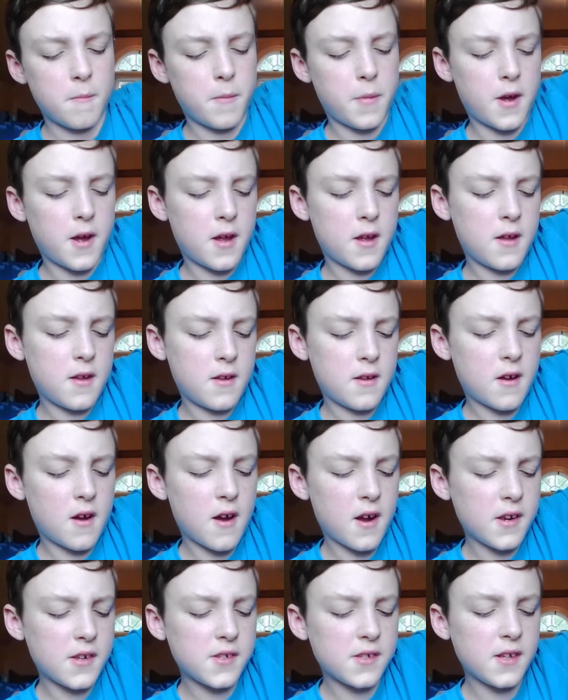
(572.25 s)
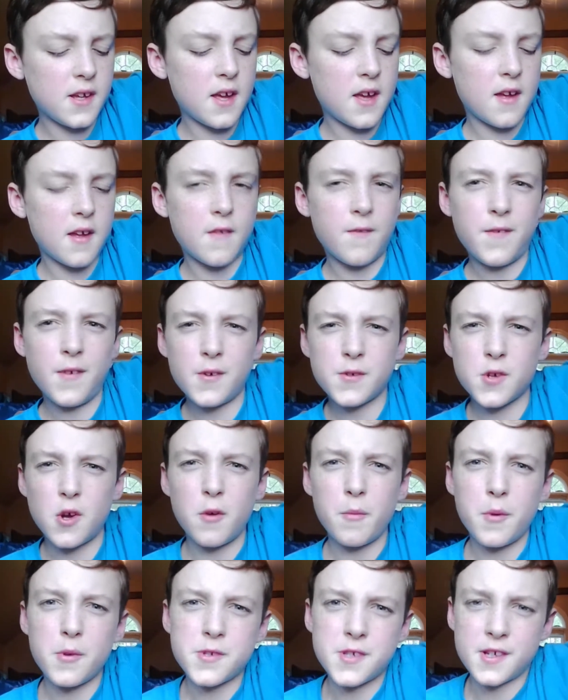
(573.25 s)
But honestly, it feels
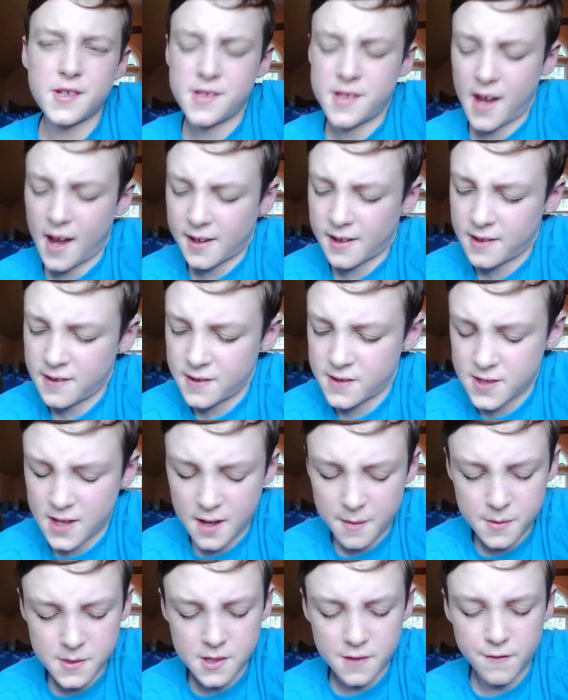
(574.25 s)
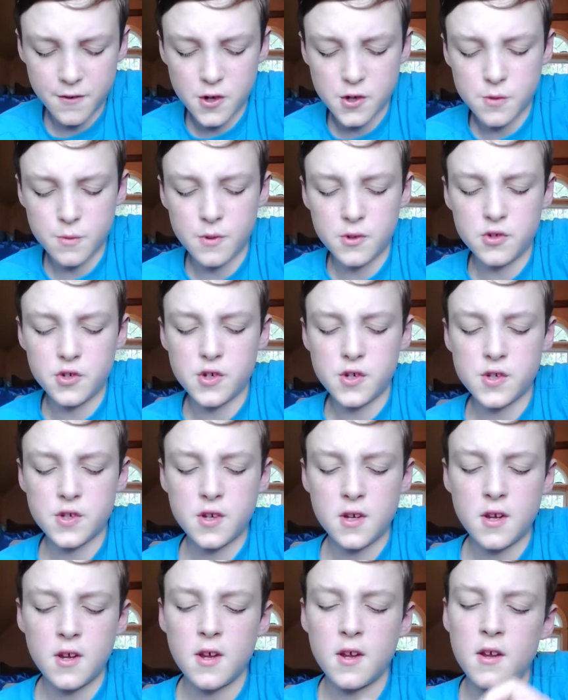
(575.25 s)
almost exactly the same as the first one,
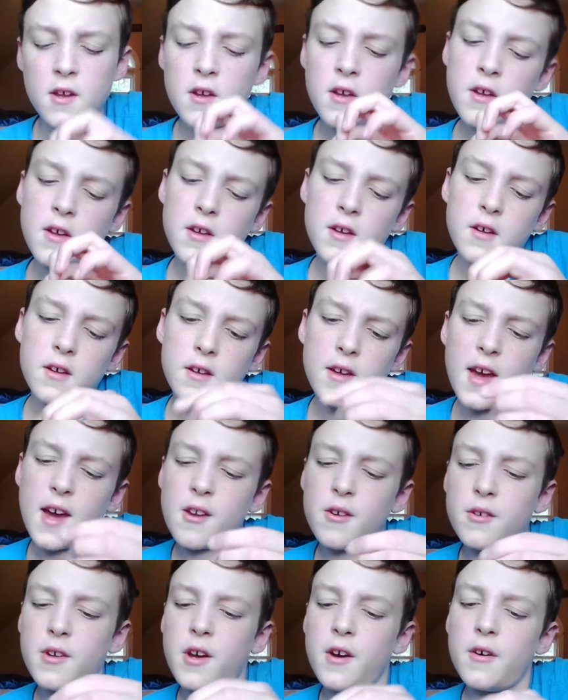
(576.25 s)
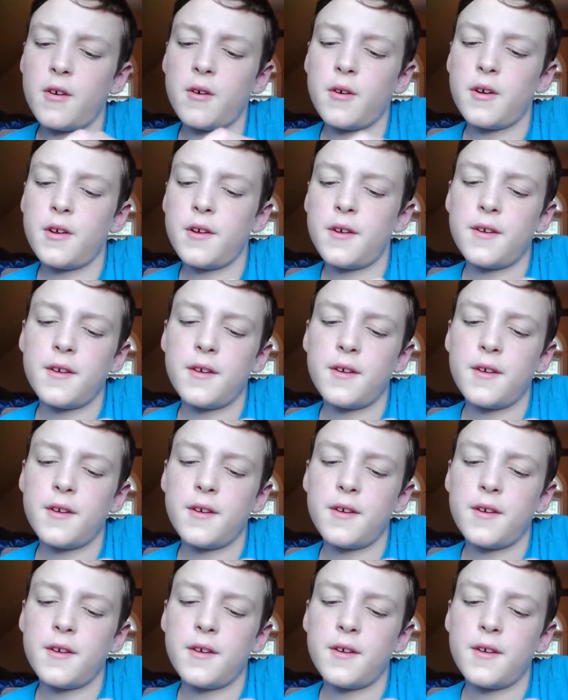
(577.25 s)
just, I don't know.